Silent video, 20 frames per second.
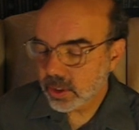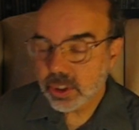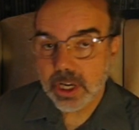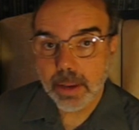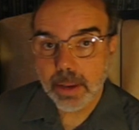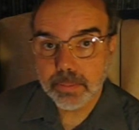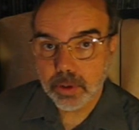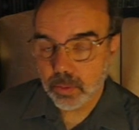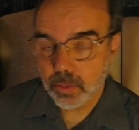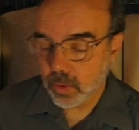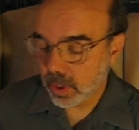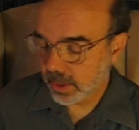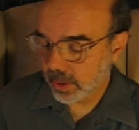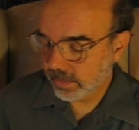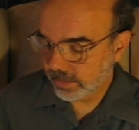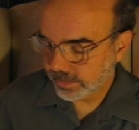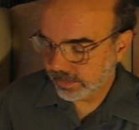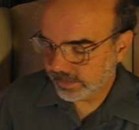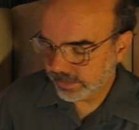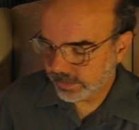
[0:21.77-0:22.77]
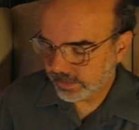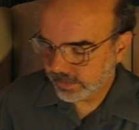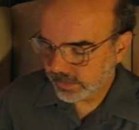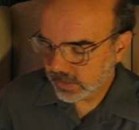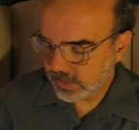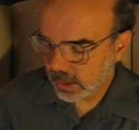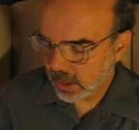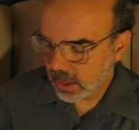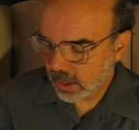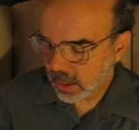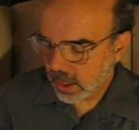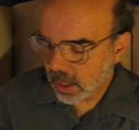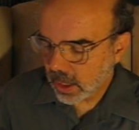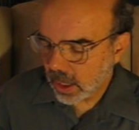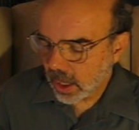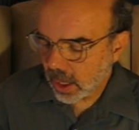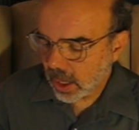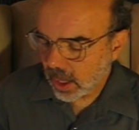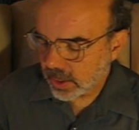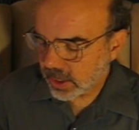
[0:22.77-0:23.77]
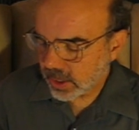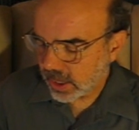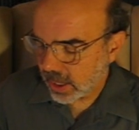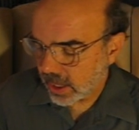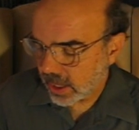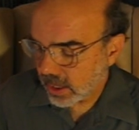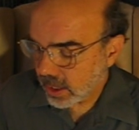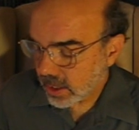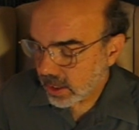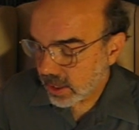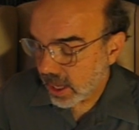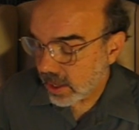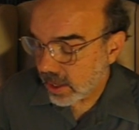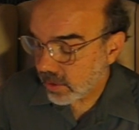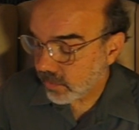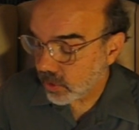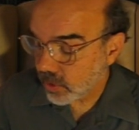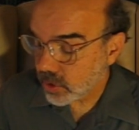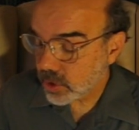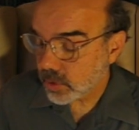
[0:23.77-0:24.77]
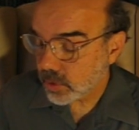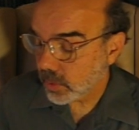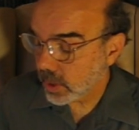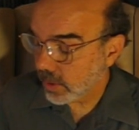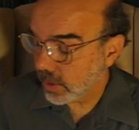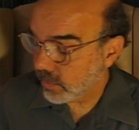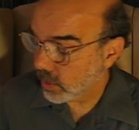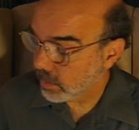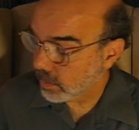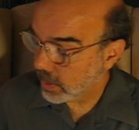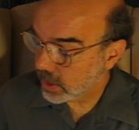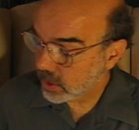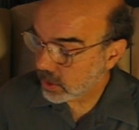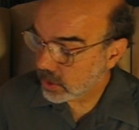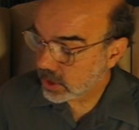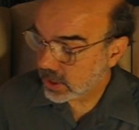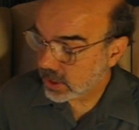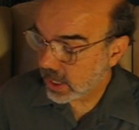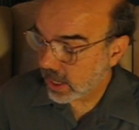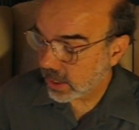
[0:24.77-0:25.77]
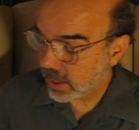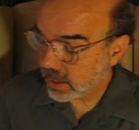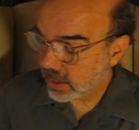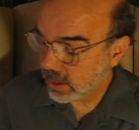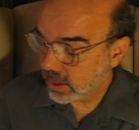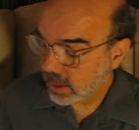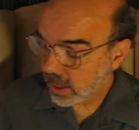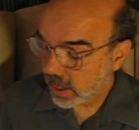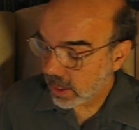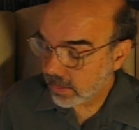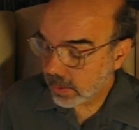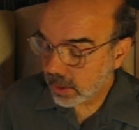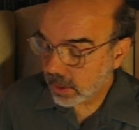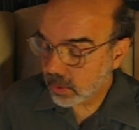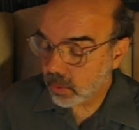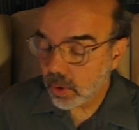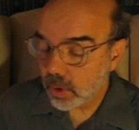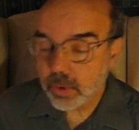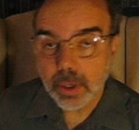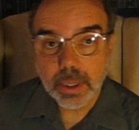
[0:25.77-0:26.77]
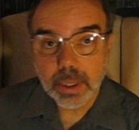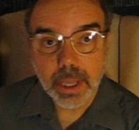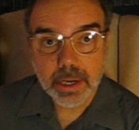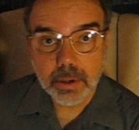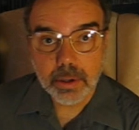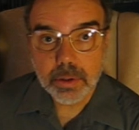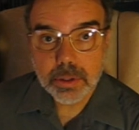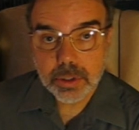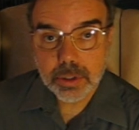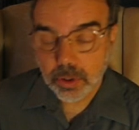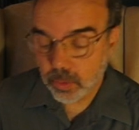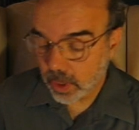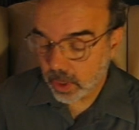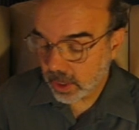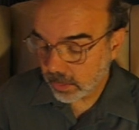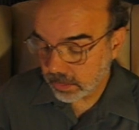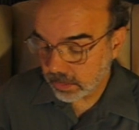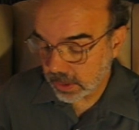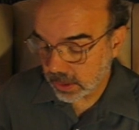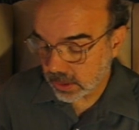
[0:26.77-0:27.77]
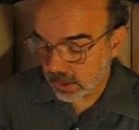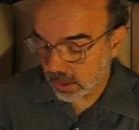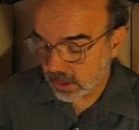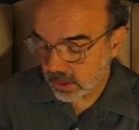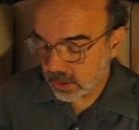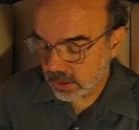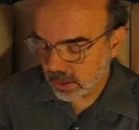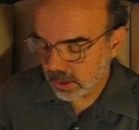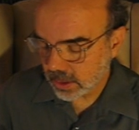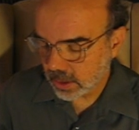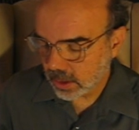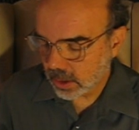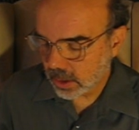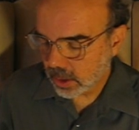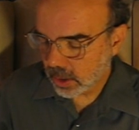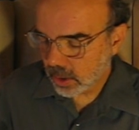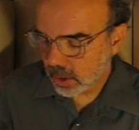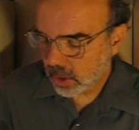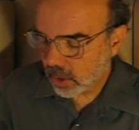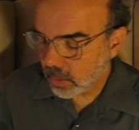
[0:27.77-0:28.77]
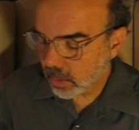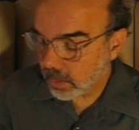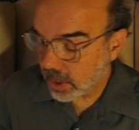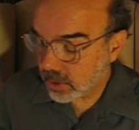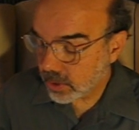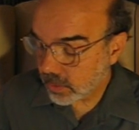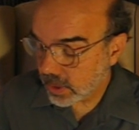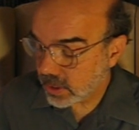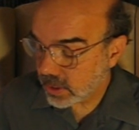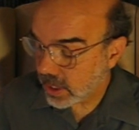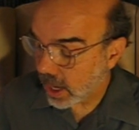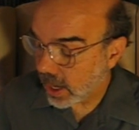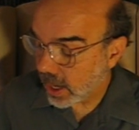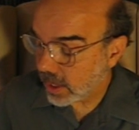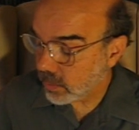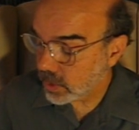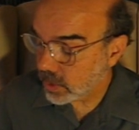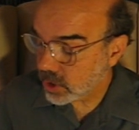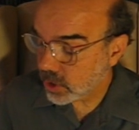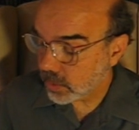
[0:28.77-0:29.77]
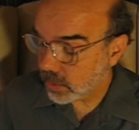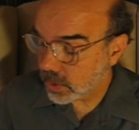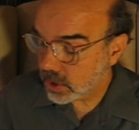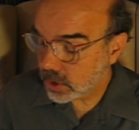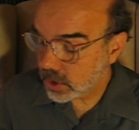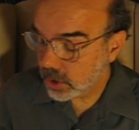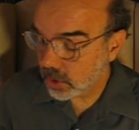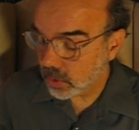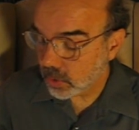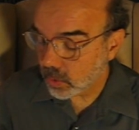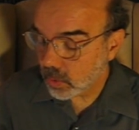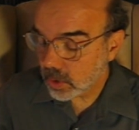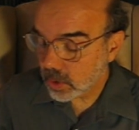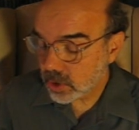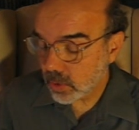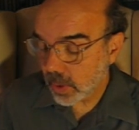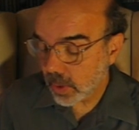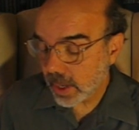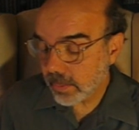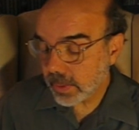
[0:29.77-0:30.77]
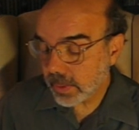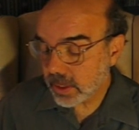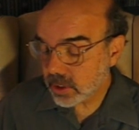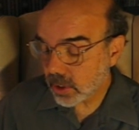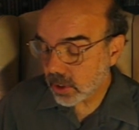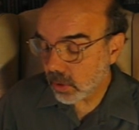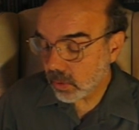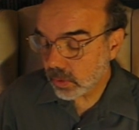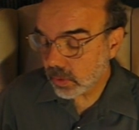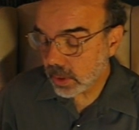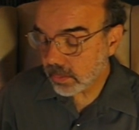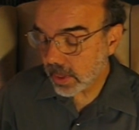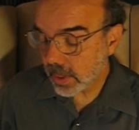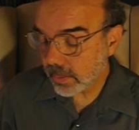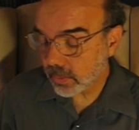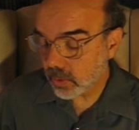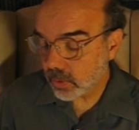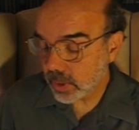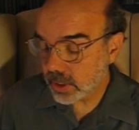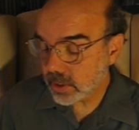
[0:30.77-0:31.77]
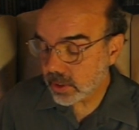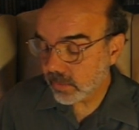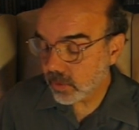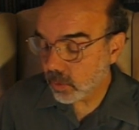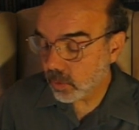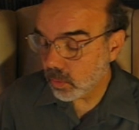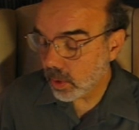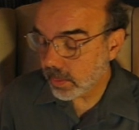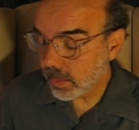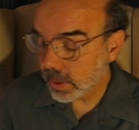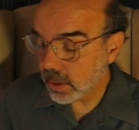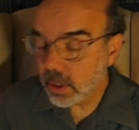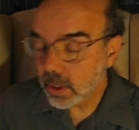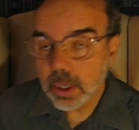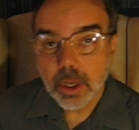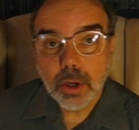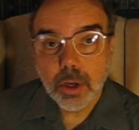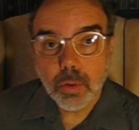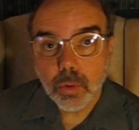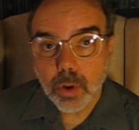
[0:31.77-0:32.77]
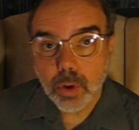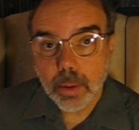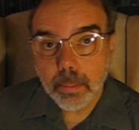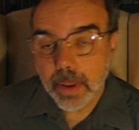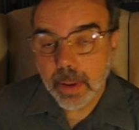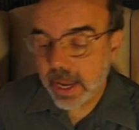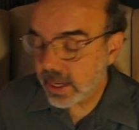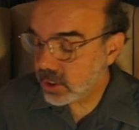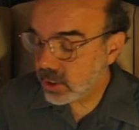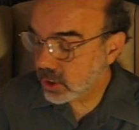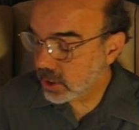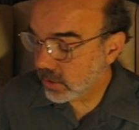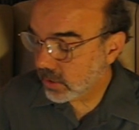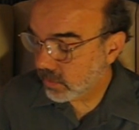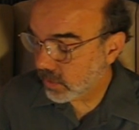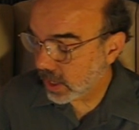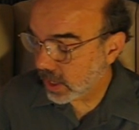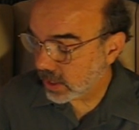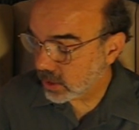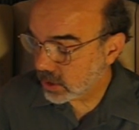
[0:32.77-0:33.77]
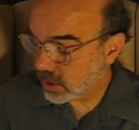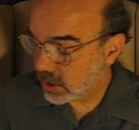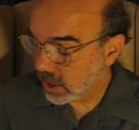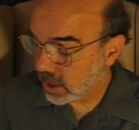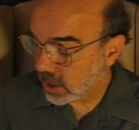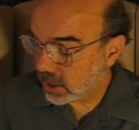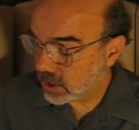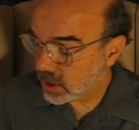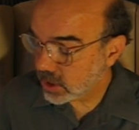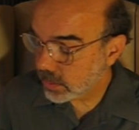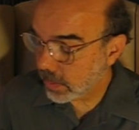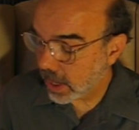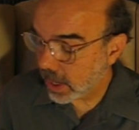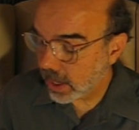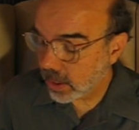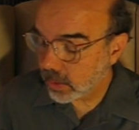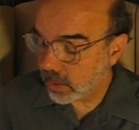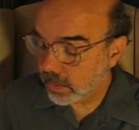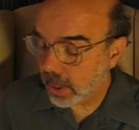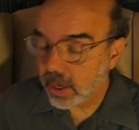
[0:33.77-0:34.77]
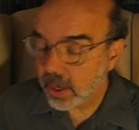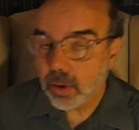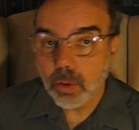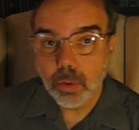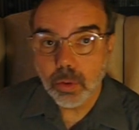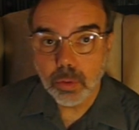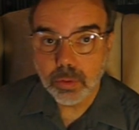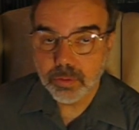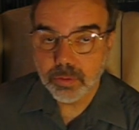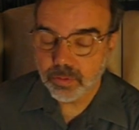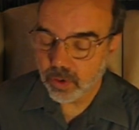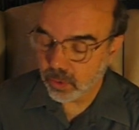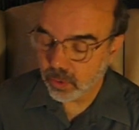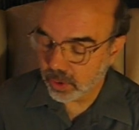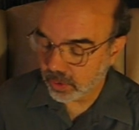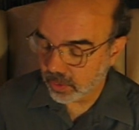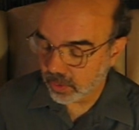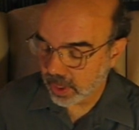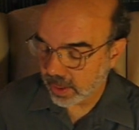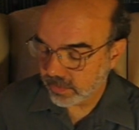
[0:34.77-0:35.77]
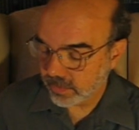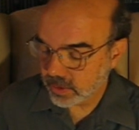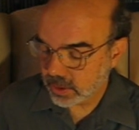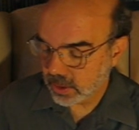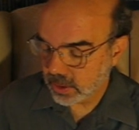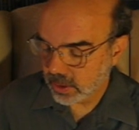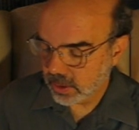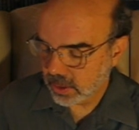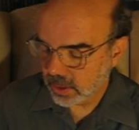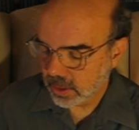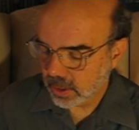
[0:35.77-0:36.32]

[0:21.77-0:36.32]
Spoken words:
Chapter 1. On the 80th anniversary of her mother's death, Emily wrote a letter to a hypnotist. Her mother had died when she was 2, so Emily's only memories of the woman were imagined events inspired by old photographs.